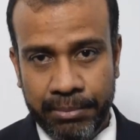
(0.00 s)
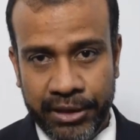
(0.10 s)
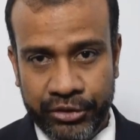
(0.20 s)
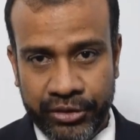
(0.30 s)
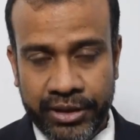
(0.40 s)

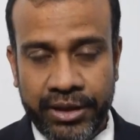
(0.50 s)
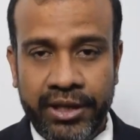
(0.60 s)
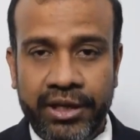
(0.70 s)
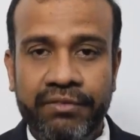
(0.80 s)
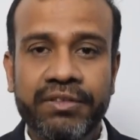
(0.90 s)
patient,
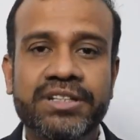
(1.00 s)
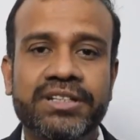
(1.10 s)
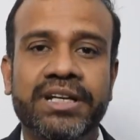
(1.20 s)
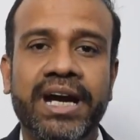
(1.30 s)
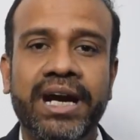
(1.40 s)

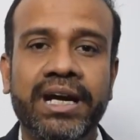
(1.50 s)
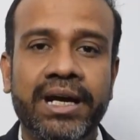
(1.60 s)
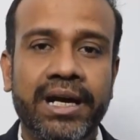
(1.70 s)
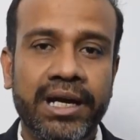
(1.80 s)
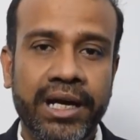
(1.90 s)
which can
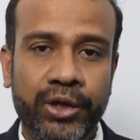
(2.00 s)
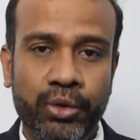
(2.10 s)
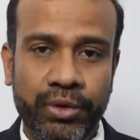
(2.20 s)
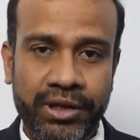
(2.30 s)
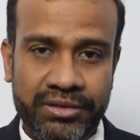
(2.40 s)
lead
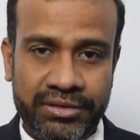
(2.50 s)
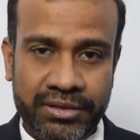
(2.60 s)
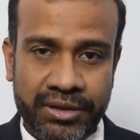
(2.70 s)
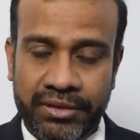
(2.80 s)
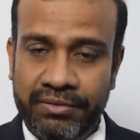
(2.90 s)
to
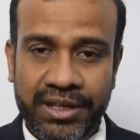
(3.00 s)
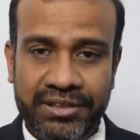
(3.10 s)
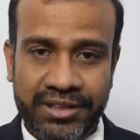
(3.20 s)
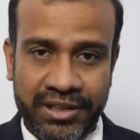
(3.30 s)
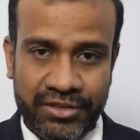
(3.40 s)
very
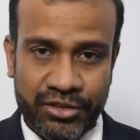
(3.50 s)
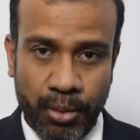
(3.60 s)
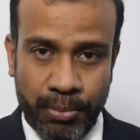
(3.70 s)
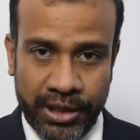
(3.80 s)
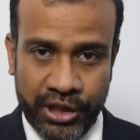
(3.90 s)
serious
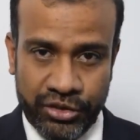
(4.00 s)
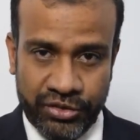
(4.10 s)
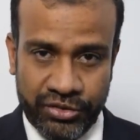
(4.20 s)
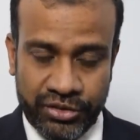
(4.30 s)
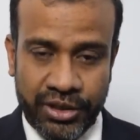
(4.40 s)

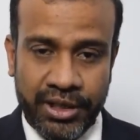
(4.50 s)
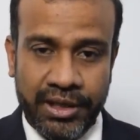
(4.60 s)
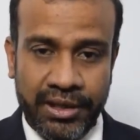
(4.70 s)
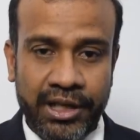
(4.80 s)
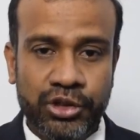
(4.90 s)
complications,
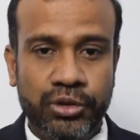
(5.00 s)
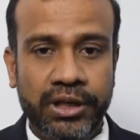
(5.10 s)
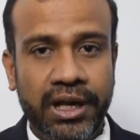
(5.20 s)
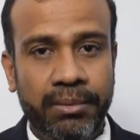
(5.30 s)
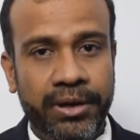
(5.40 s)
leads to the
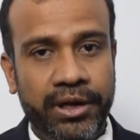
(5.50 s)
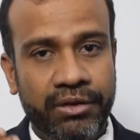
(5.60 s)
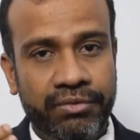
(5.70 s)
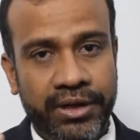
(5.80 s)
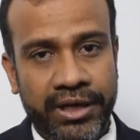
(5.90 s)
development
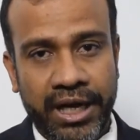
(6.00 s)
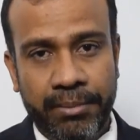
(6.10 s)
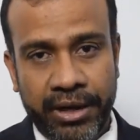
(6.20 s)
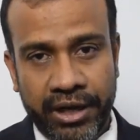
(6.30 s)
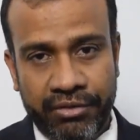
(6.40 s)
of
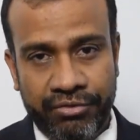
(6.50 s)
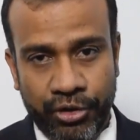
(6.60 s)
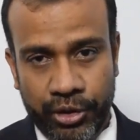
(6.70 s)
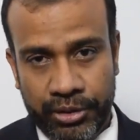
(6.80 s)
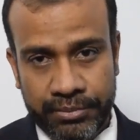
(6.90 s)
diabetic
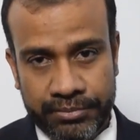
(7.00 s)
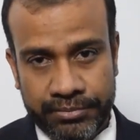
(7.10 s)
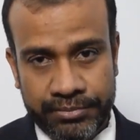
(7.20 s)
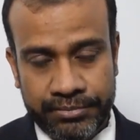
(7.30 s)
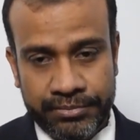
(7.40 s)
foot.
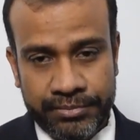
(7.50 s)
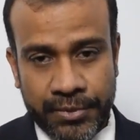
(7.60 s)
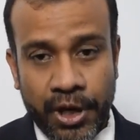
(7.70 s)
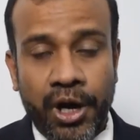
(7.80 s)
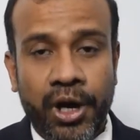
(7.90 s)

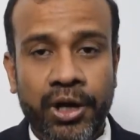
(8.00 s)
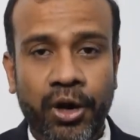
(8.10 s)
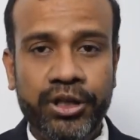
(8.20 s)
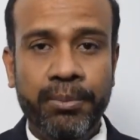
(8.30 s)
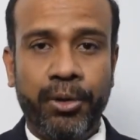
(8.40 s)

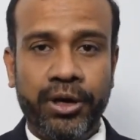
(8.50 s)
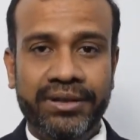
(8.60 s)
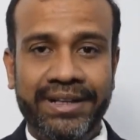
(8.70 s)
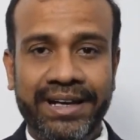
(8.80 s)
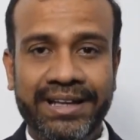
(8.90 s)
Now the
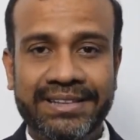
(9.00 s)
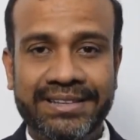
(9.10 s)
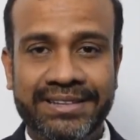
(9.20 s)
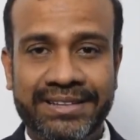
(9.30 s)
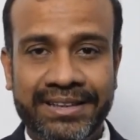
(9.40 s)
important thing
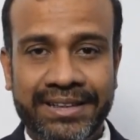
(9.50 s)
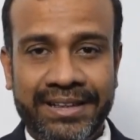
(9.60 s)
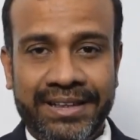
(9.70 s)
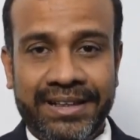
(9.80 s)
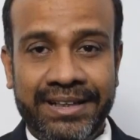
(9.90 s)
is,
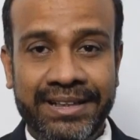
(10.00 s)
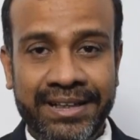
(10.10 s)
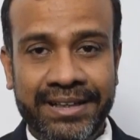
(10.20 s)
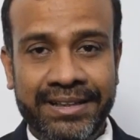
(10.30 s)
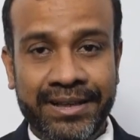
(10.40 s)

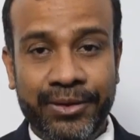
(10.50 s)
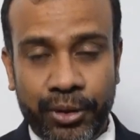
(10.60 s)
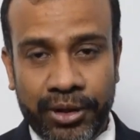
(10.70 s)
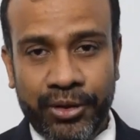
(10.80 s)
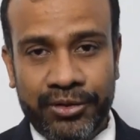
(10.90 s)
the
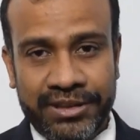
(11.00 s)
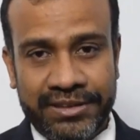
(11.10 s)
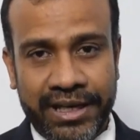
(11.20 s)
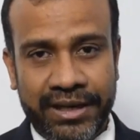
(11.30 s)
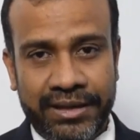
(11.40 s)
good news is
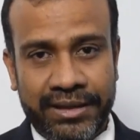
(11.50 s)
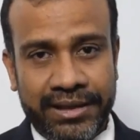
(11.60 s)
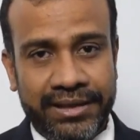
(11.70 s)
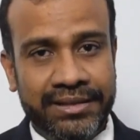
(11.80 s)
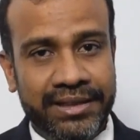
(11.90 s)
that
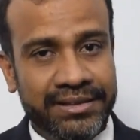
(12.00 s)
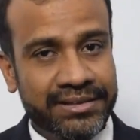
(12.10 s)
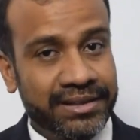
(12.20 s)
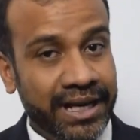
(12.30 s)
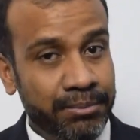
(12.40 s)

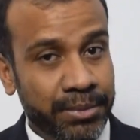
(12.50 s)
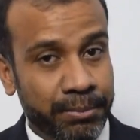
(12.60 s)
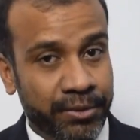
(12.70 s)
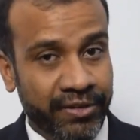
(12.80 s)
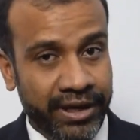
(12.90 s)
this can be
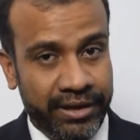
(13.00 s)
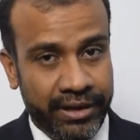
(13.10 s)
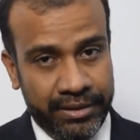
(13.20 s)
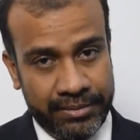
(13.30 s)
prevented.